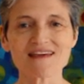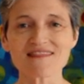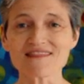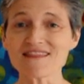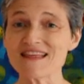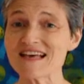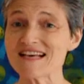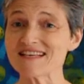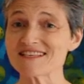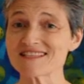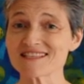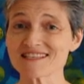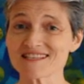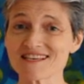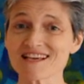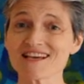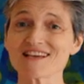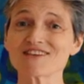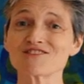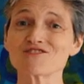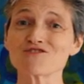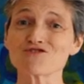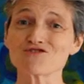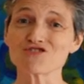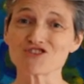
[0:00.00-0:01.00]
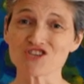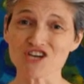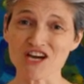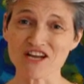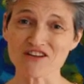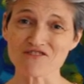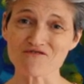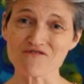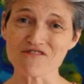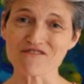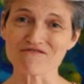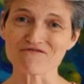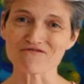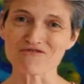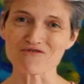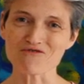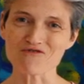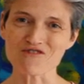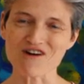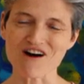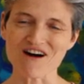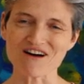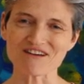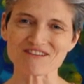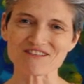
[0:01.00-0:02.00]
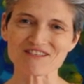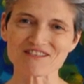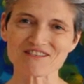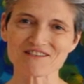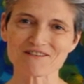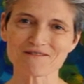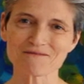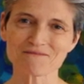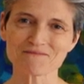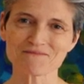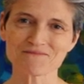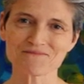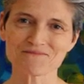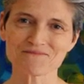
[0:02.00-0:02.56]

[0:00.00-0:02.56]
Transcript: This is your January forecast.